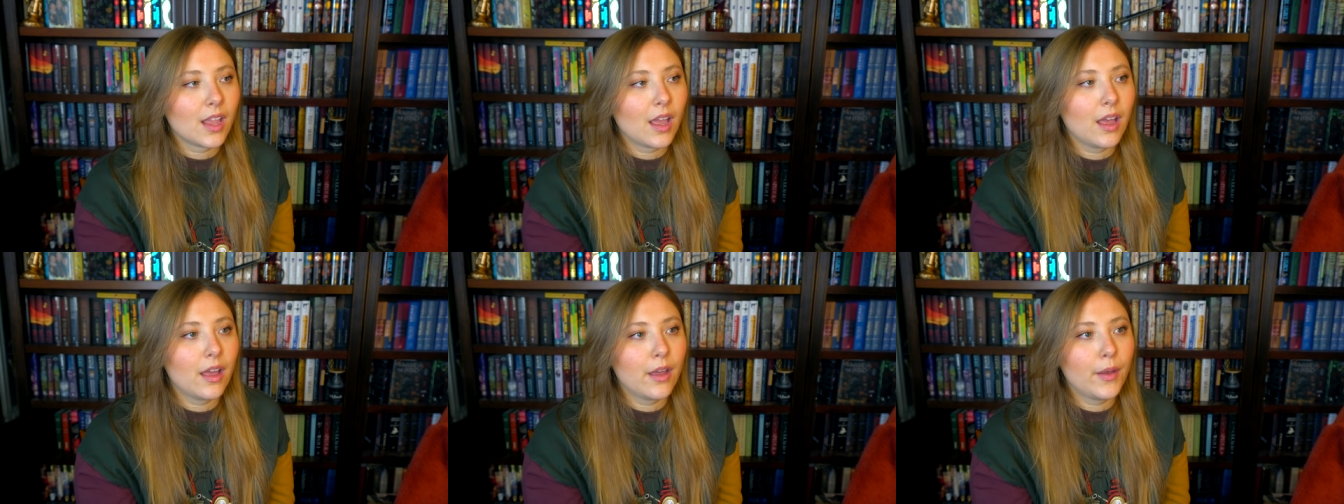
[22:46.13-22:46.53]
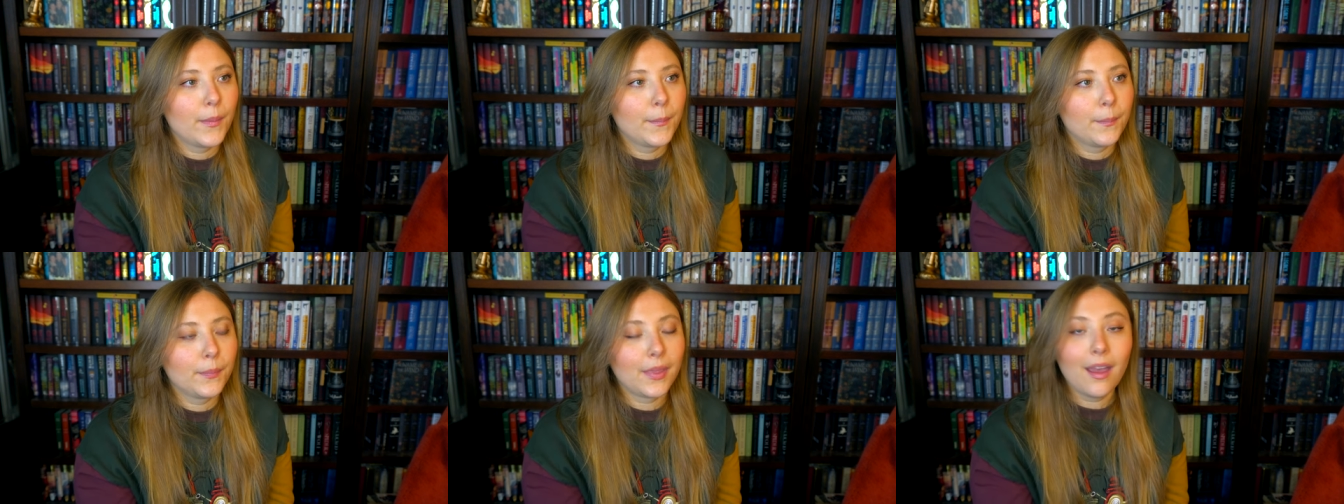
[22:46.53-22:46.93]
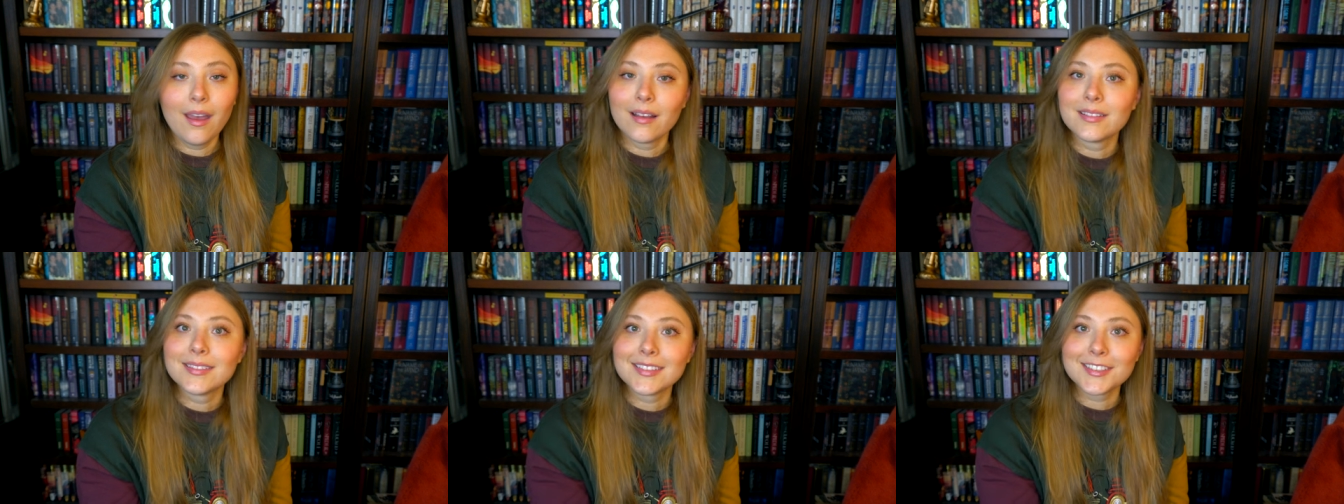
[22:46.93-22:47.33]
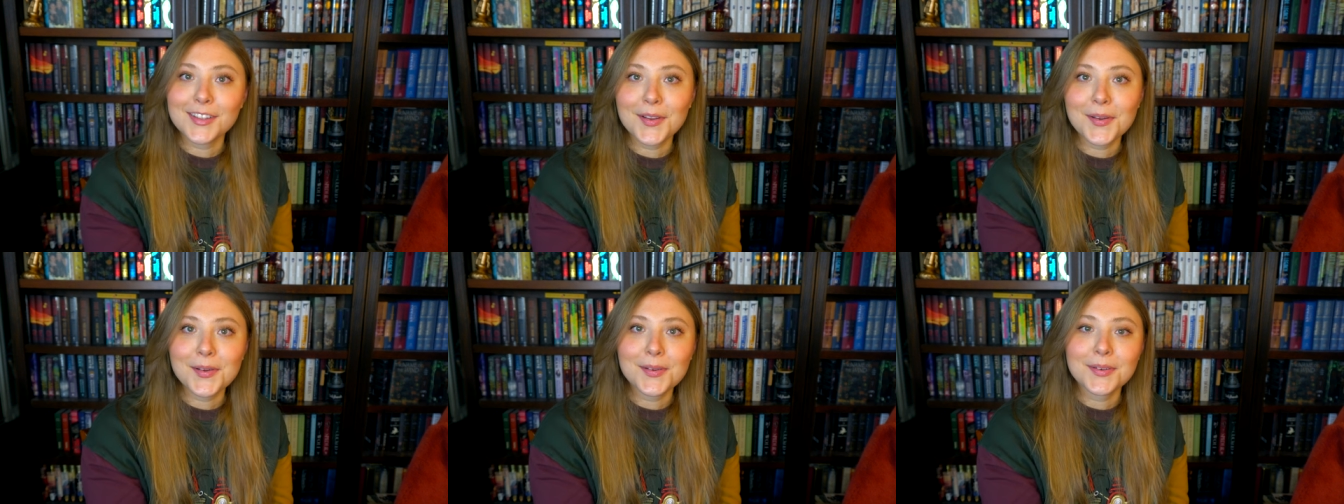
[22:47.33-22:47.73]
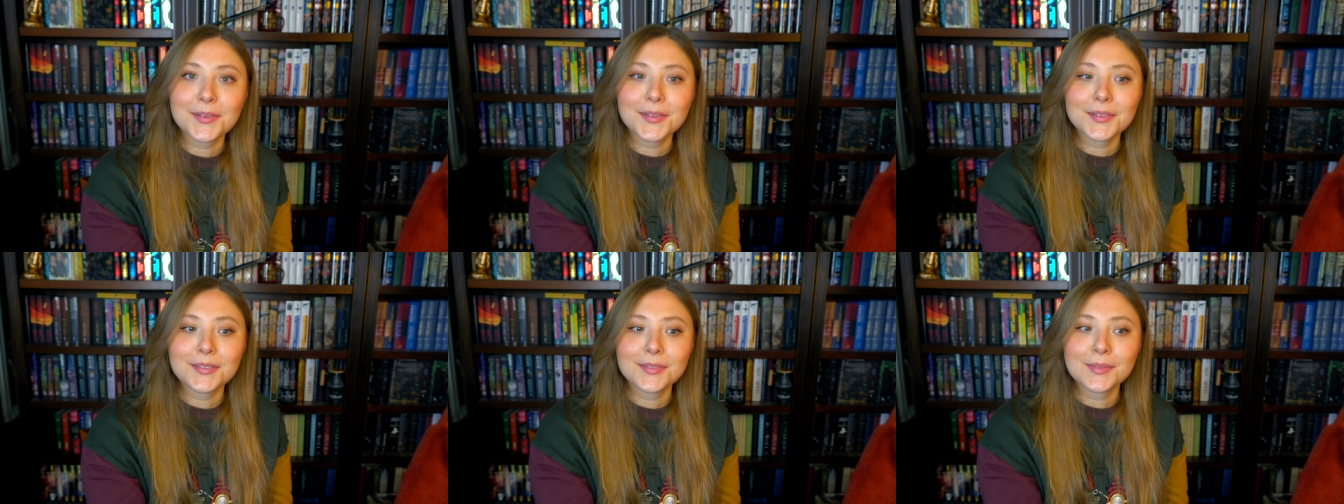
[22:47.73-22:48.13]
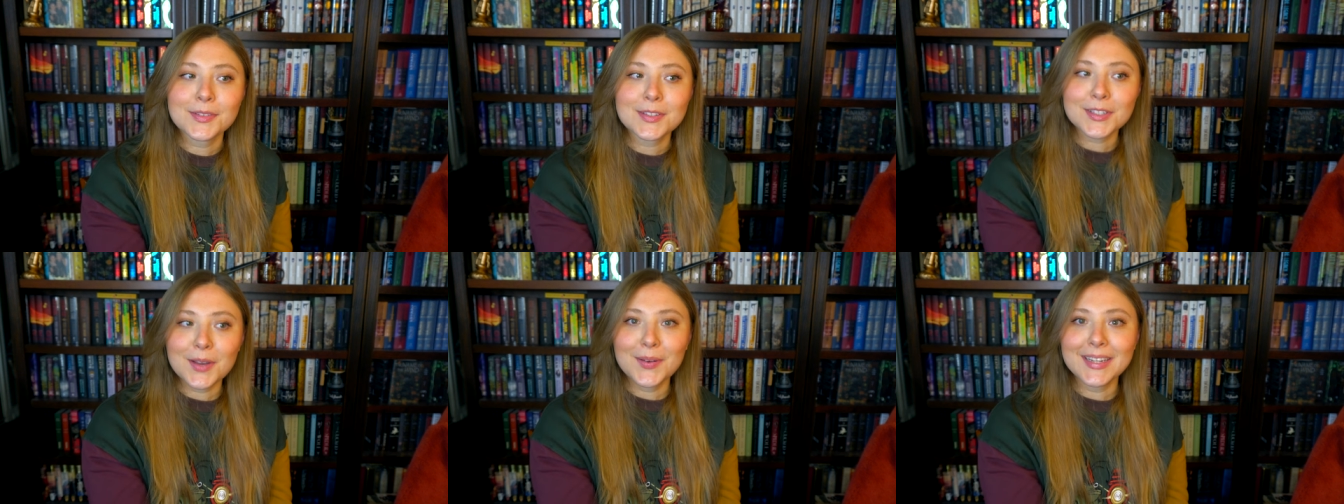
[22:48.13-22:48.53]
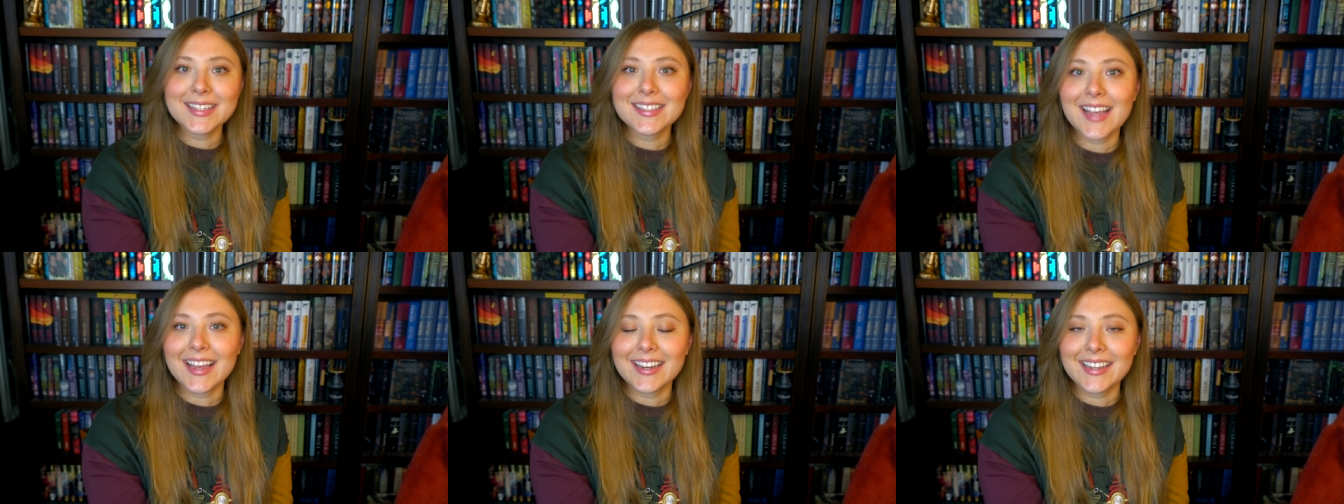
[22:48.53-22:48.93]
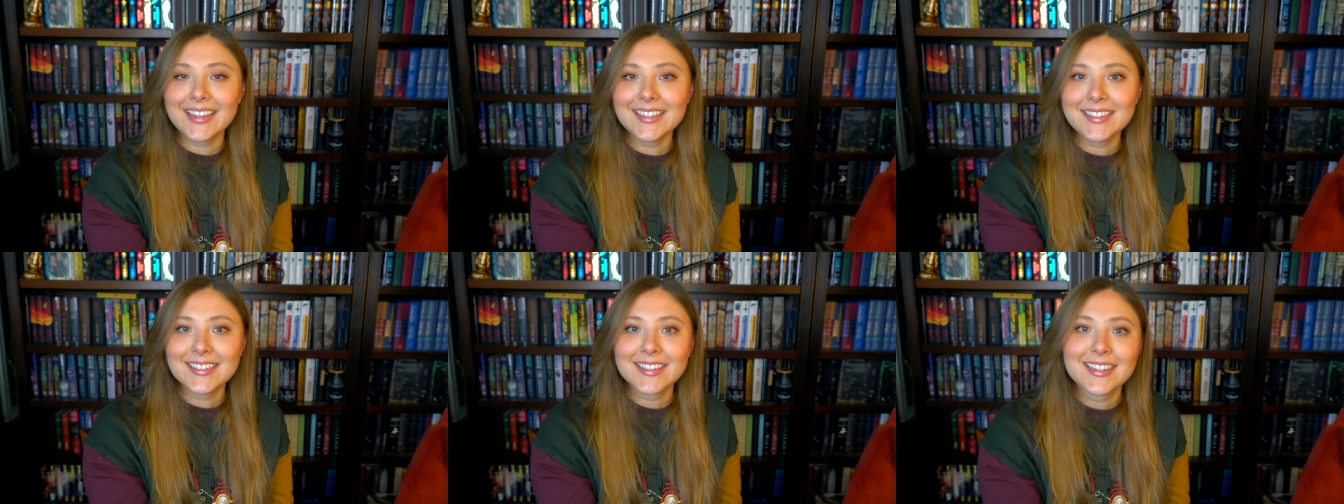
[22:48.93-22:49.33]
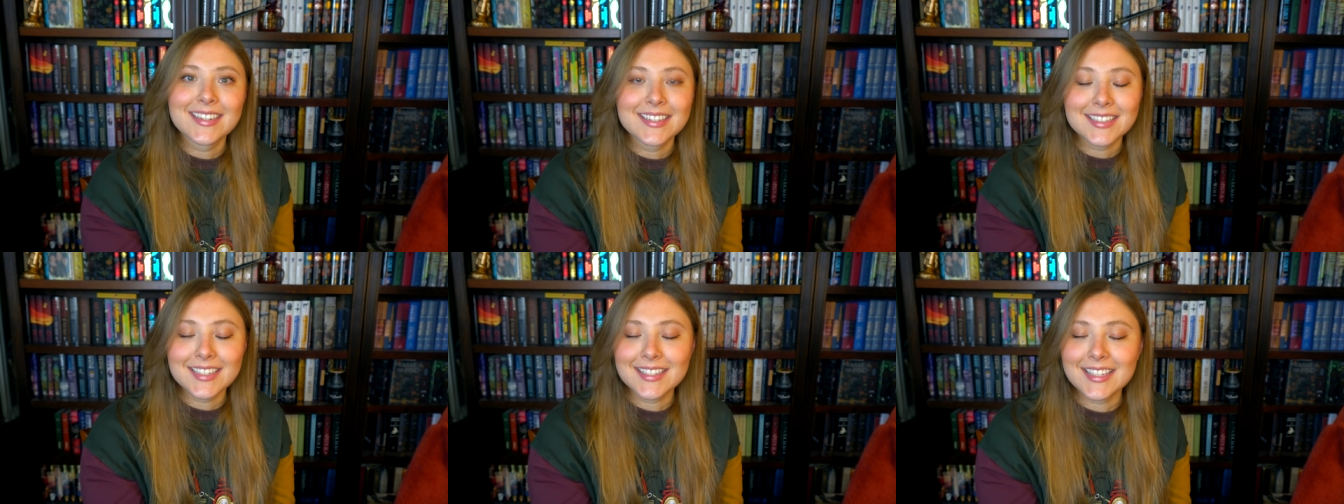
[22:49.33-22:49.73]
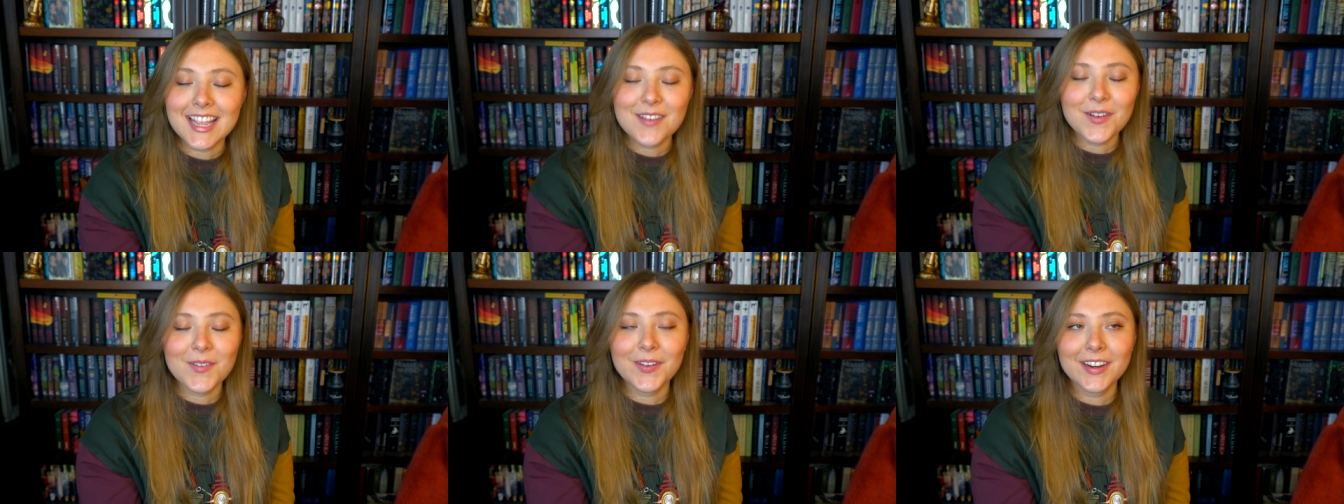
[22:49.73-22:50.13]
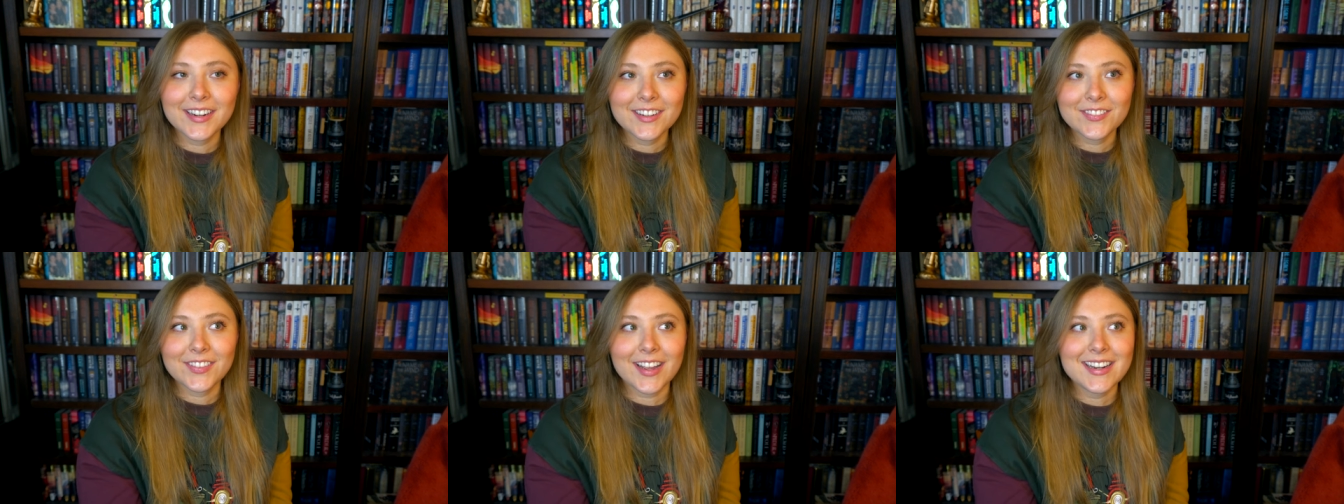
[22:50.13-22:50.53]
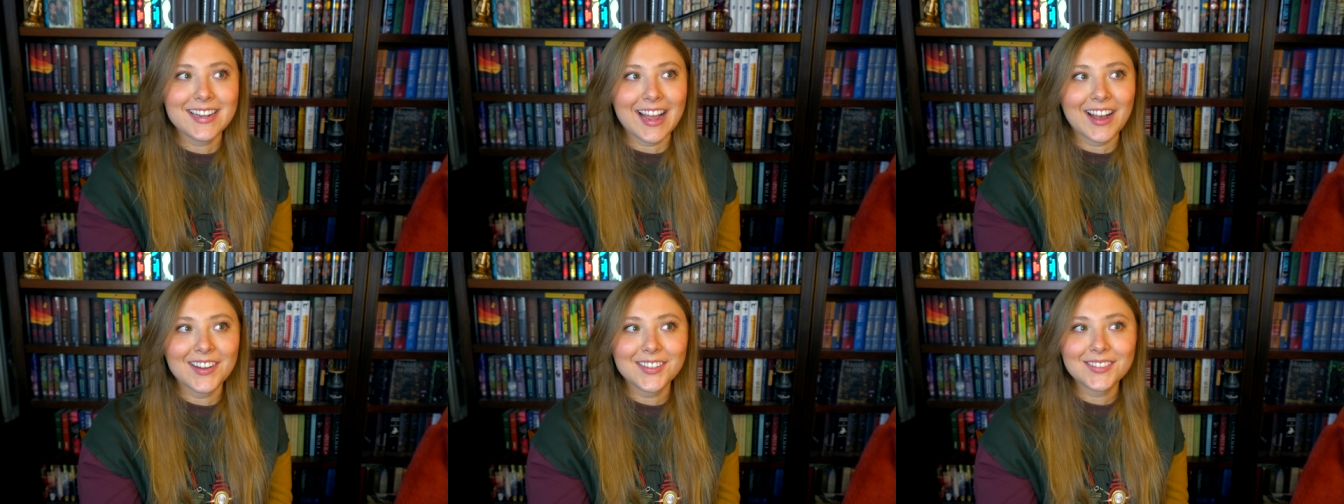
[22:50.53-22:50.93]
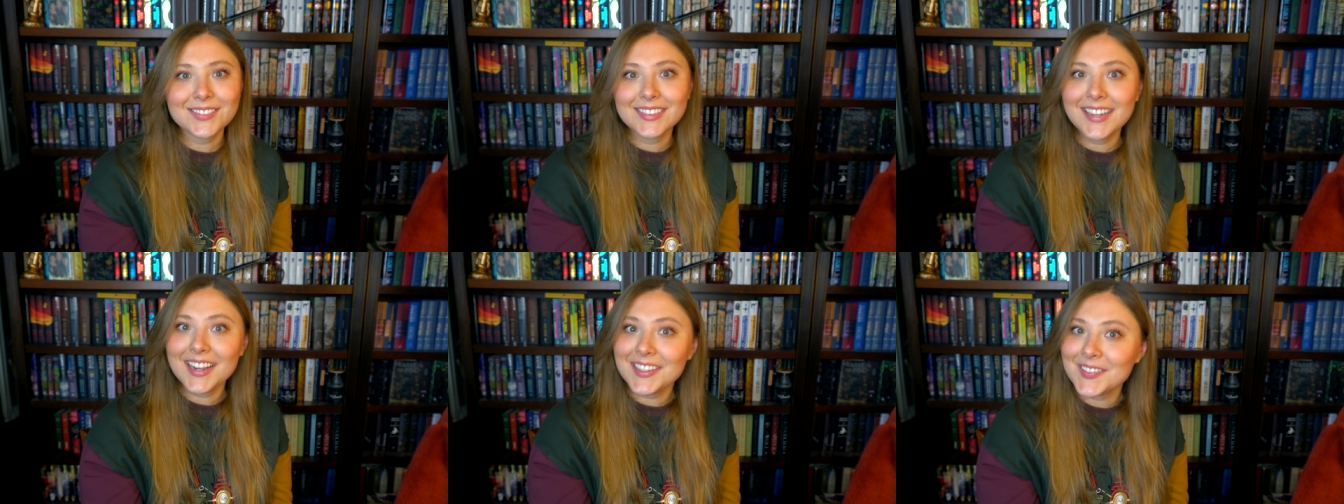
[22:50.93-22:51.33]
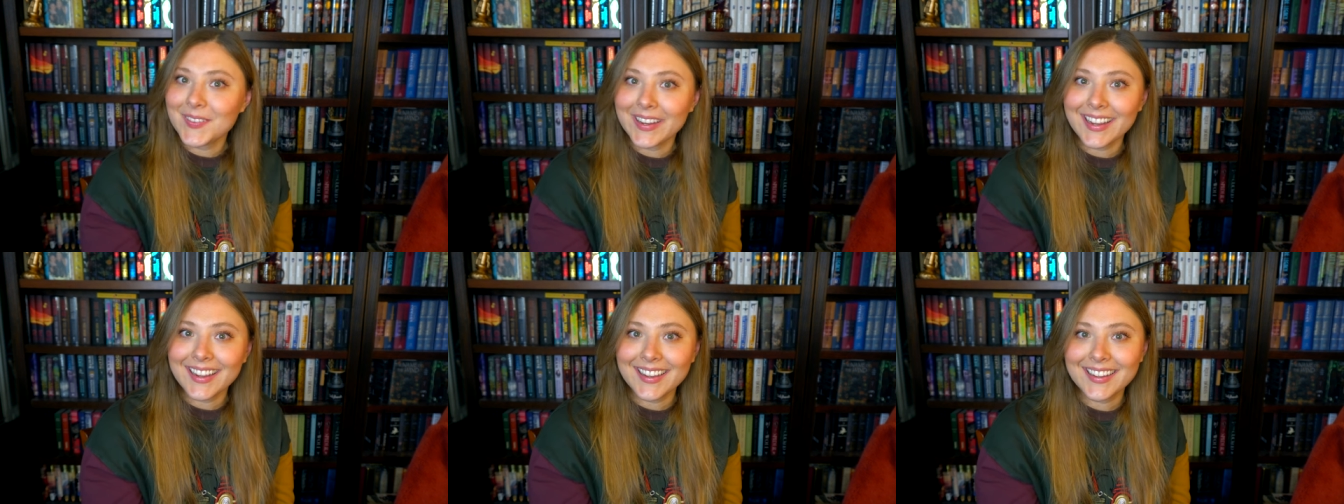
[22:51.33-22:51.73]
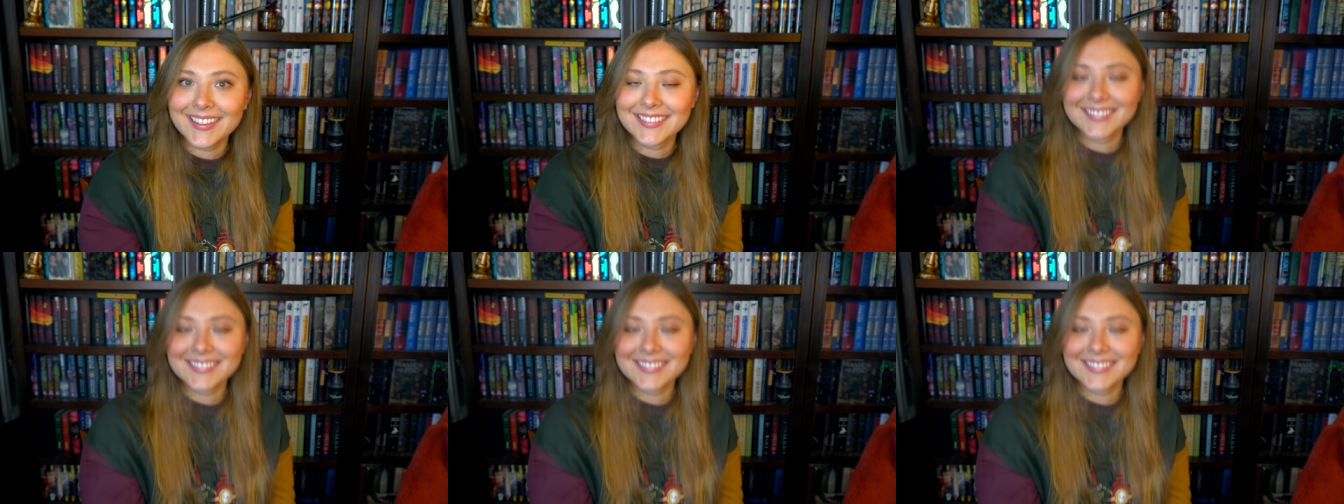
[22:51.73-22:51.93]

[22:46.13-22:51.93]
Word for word: Um, yeah, so, so excited to see what we're going to find out next week.